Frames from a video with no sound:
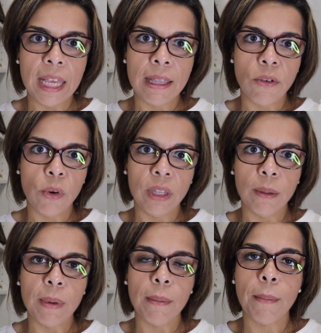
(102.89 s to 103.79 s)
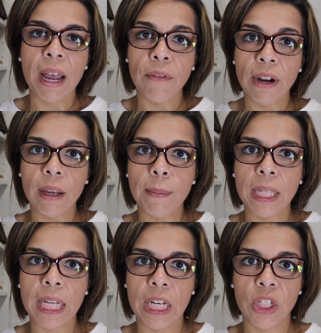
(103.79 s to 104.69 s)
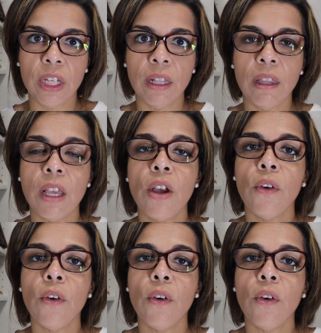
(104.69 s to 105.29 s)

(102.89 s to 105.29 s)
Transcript: is going to be my recommendations